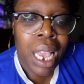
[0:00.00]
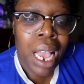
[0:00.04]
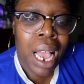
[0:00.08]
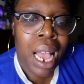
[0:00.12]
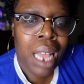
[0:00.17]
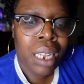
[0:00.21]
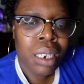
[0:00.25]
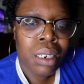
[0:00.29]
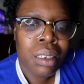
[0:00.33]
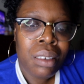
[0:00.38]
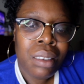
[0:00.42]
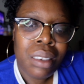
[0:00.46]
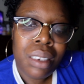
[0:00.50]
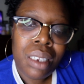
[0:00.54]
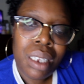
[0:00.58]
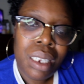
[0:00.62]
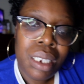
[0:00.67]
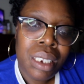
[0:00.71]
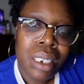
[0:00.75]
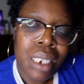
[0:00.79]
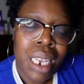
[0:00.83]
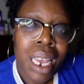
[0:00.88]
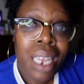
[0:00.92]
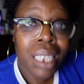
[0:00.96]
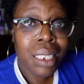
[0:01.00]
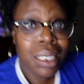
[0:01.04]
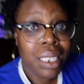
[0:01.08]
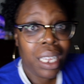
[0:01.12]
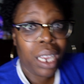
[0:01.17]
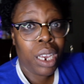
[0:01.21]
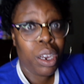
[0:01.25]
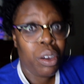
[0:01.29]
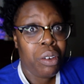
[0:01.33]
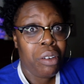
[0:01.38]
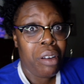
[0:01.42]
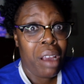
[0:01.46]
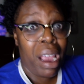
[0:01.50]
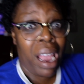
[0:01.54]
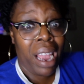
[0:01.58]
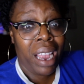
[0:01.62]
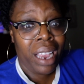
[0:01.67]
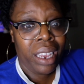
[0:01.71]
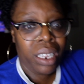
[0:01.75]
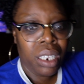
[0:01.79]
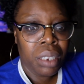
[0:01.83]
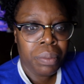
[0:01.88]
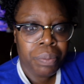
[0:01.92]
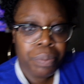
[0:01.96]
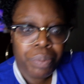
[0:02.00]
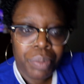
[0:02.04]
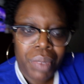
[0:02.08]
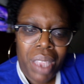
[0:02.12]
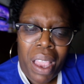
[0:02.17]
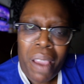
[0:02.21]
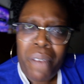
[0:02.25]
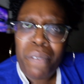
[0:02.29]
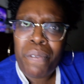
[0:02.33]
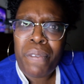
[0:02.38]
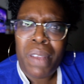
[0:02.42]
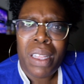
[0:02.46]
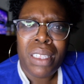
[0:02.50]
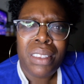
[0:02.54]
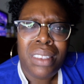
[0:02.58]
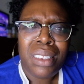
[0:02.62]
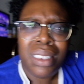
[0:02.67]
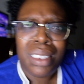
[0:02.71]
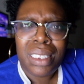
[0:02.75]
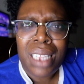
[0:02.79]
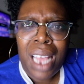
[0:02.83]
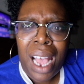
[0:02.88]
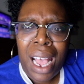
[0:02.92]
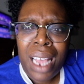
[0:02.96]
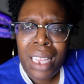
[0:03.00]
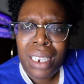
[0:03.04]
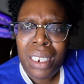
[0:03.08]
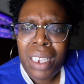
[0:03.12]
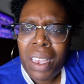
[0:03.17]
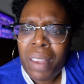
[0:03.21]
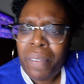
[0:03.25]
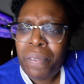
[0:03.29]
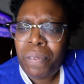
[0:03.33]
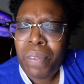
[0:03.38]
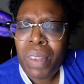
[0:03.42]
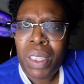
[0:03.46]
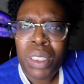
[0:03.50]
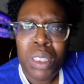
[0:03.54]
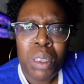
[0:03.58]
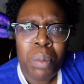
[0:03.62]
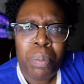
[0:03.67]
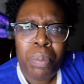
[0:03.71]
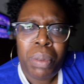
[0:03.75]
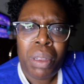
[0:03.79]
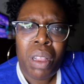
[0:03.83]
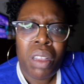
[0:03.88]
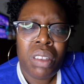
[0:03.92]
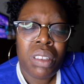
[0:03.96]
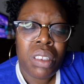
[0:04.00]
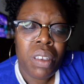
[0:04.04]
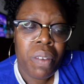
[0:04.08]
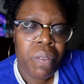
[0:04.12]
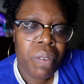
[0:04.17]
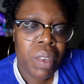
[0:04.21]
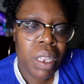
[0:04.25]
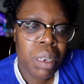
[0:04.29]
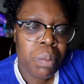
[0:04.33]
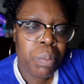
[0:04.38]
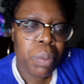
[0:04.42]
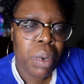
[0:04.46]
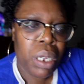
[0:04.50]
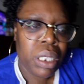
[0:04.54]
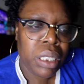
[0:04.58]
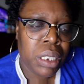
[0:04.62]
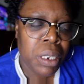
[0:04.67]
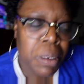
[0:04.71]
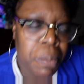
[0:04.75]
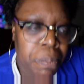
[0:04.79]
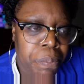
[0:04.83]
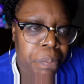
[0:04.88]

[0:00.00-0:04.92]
And yes, I cried, I felt sad, I felt the brunt of it, but